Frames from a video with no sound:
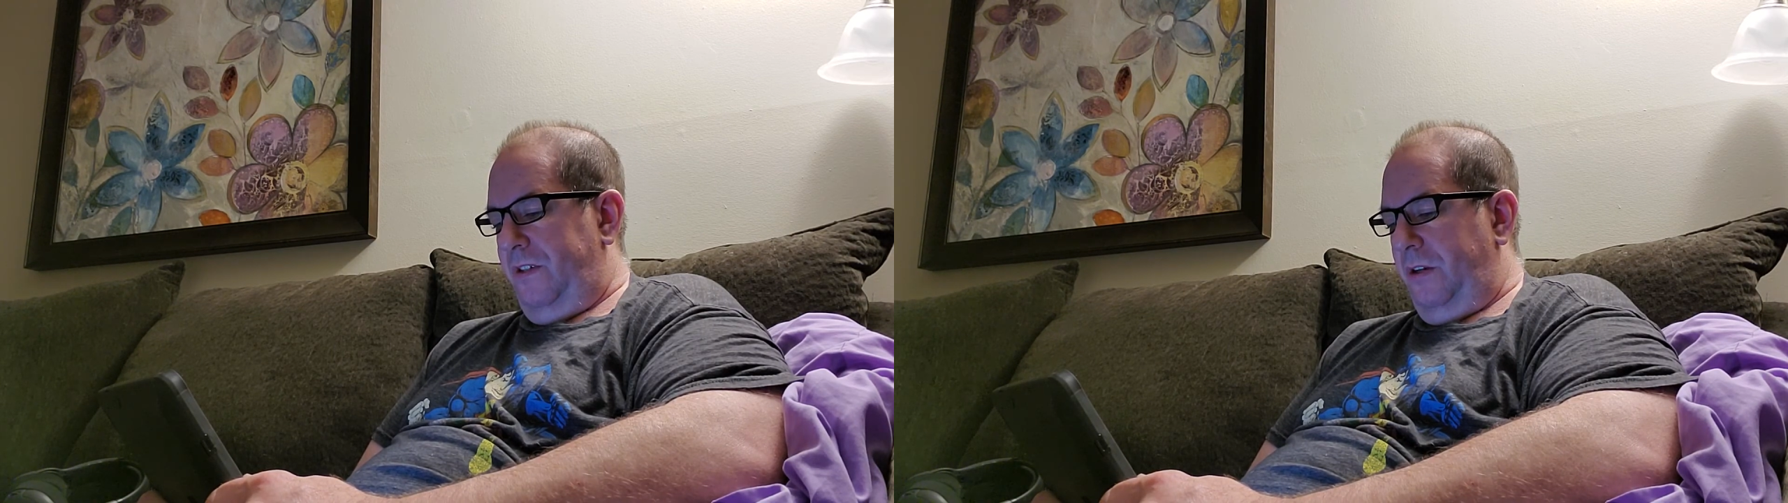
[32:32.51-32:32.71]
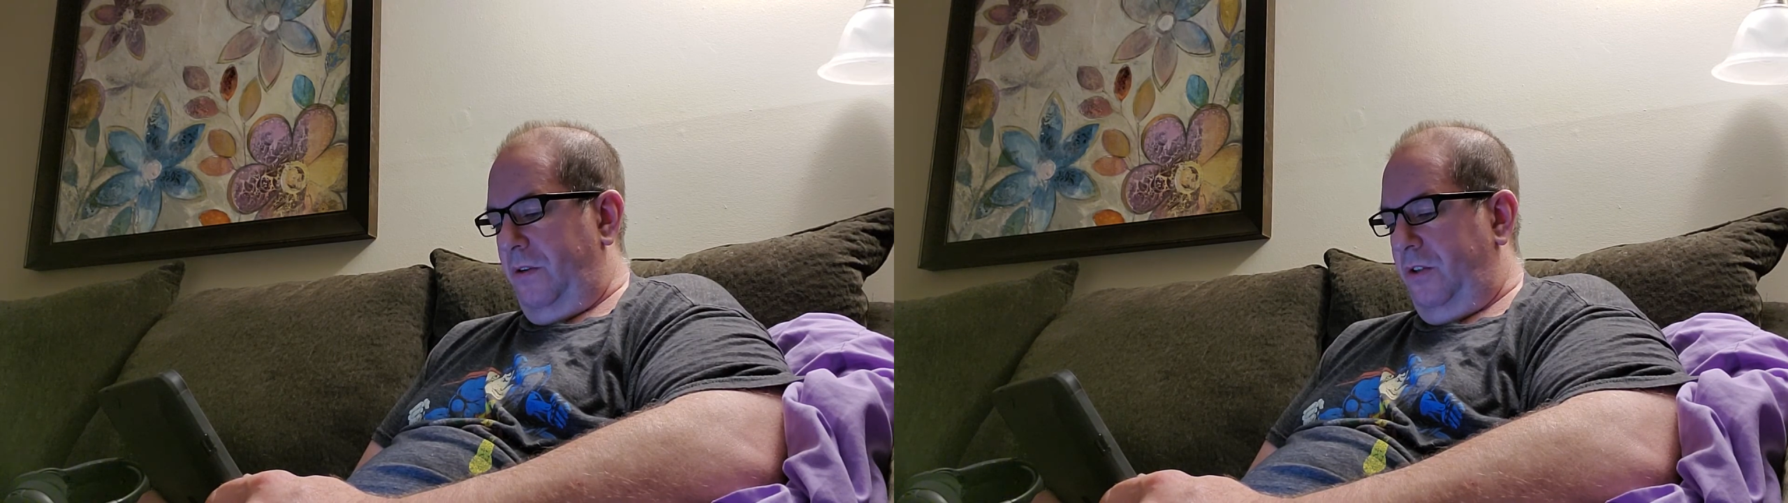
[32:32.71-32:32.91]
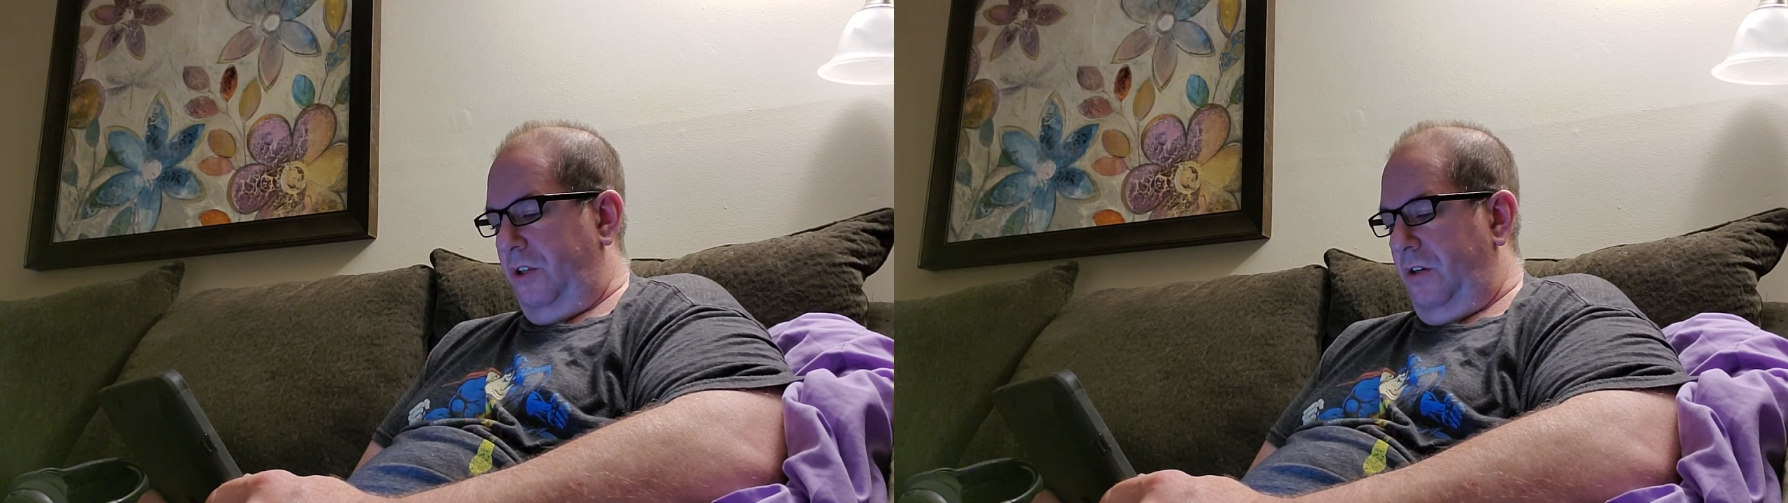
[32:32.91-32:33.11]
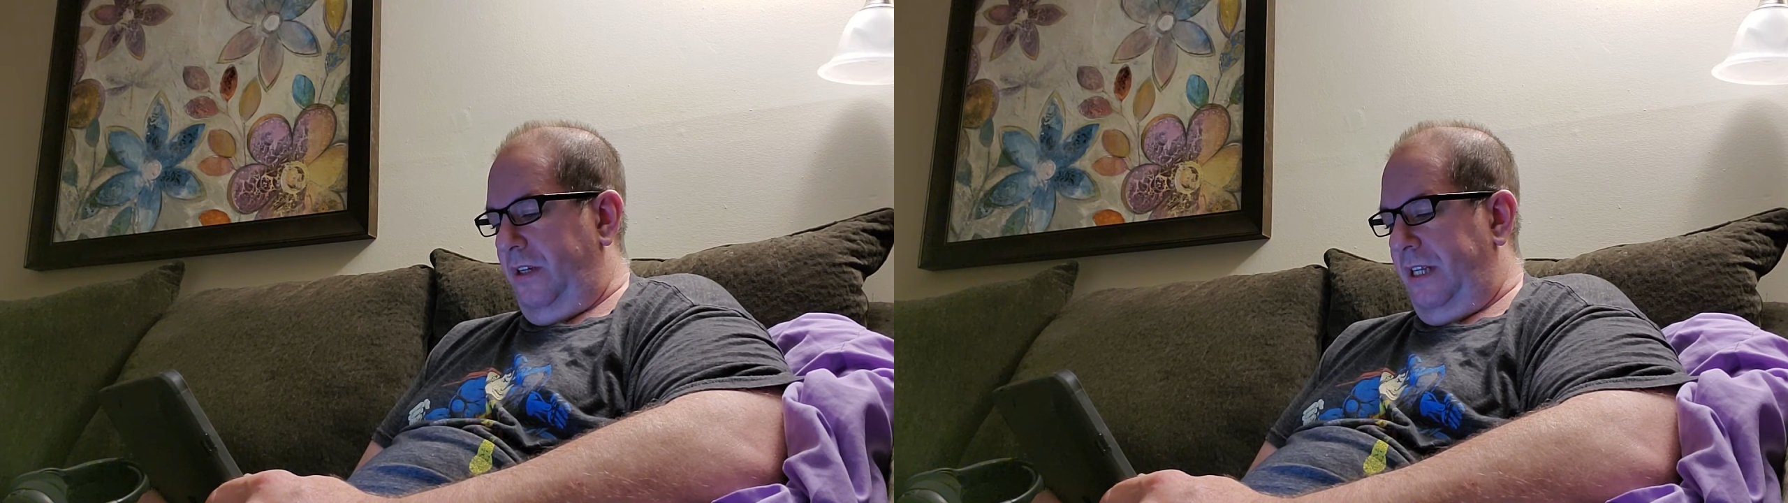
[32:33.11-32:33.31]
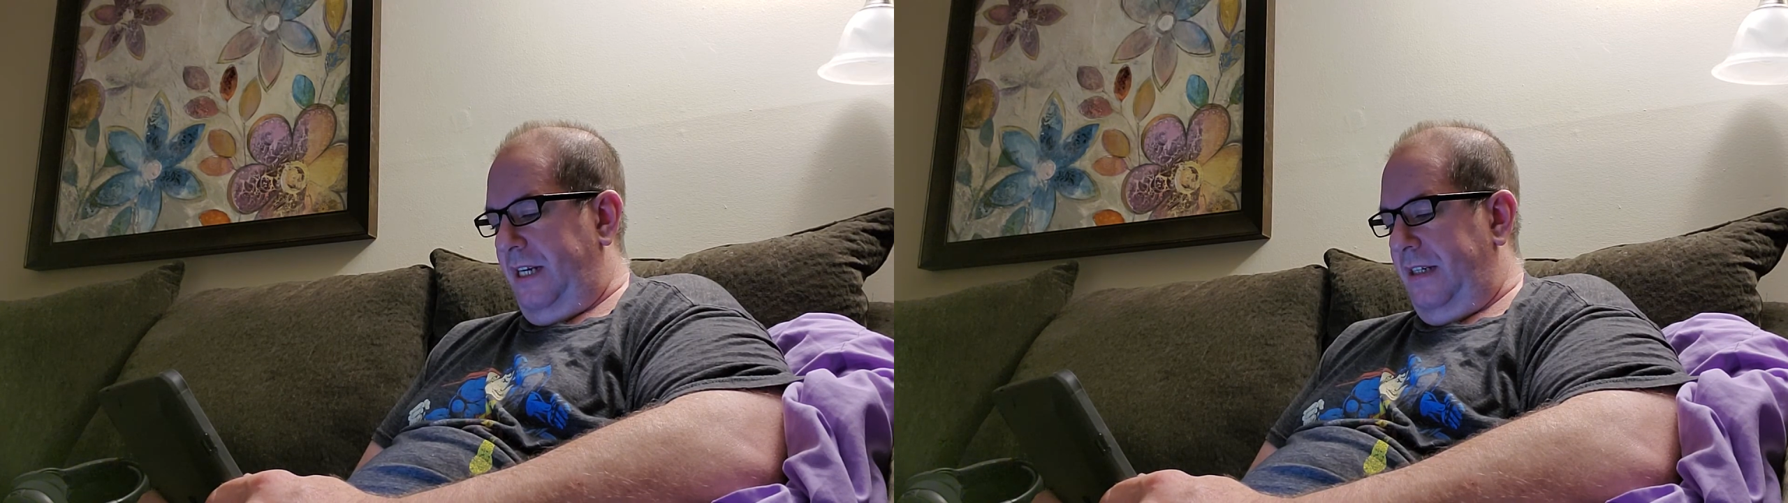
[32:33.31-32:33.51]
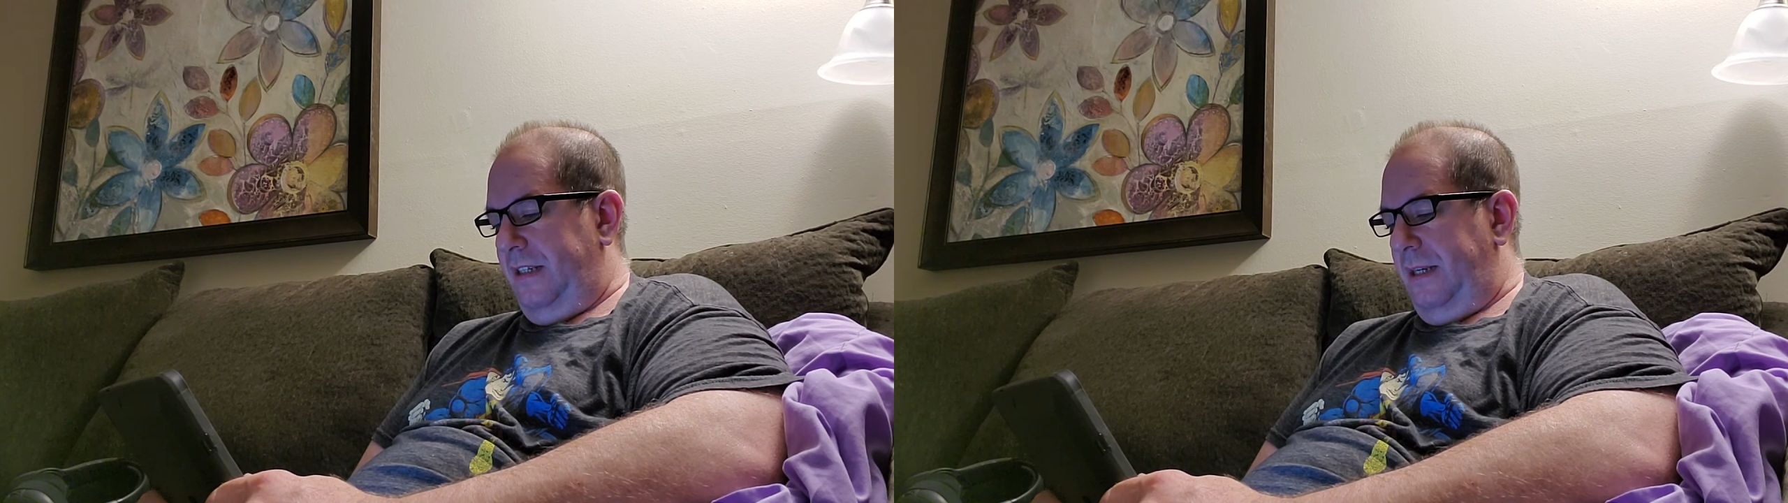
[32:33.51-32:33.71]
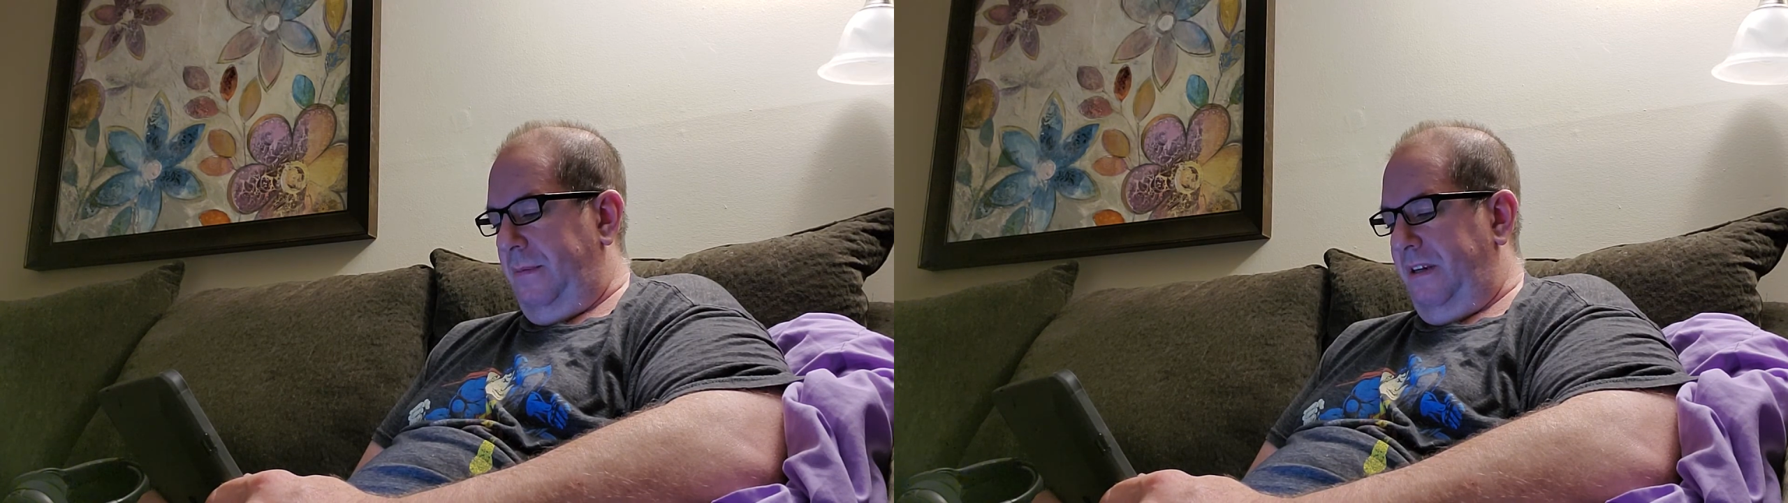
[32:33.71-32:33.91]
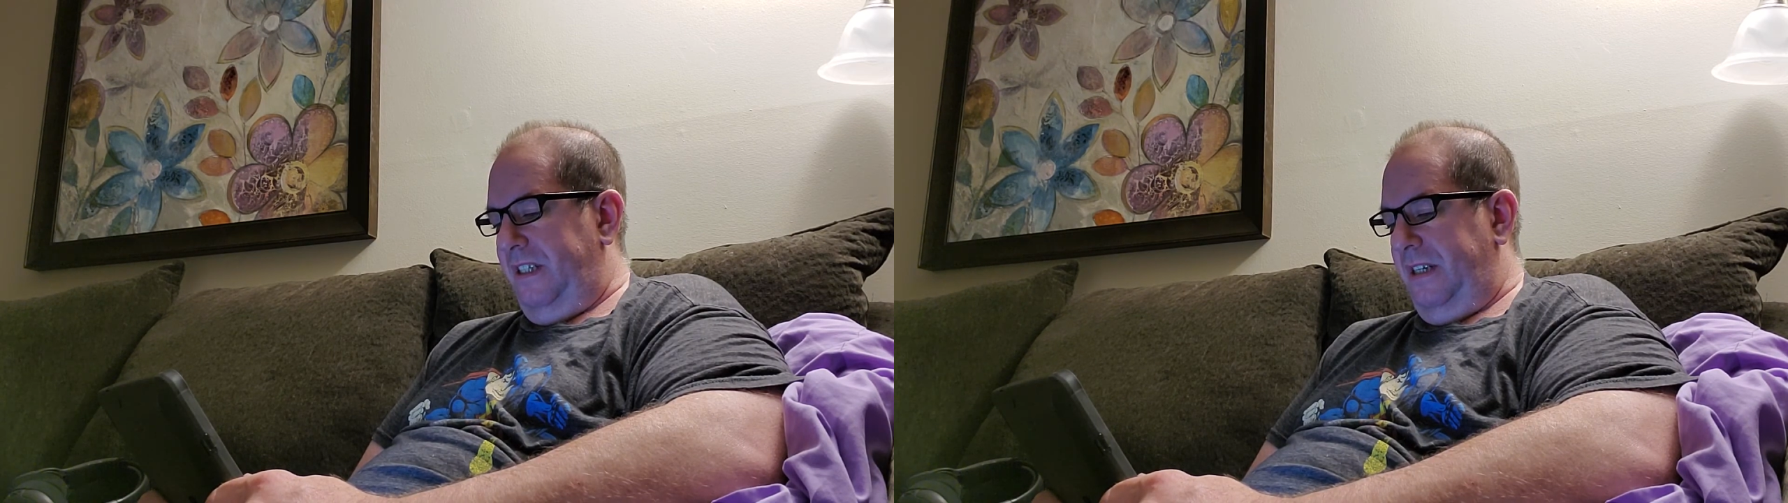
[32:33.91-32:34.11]
so slowly that it
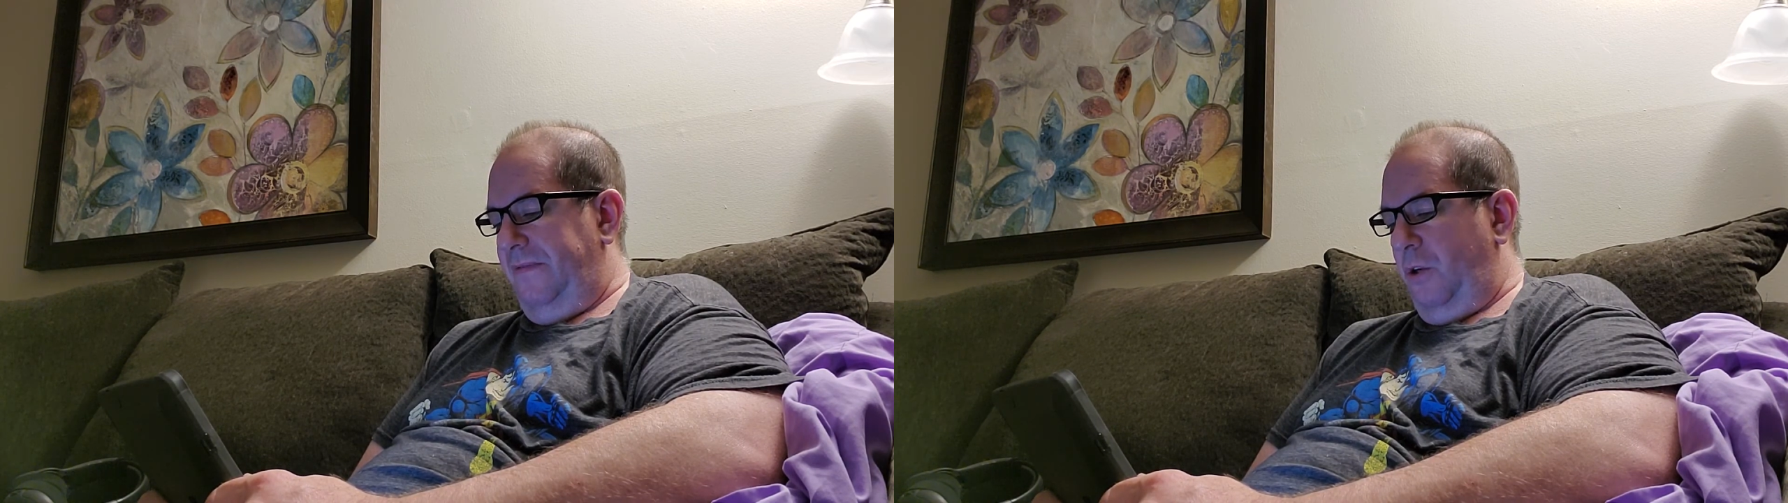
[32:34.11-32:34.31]
seemed as if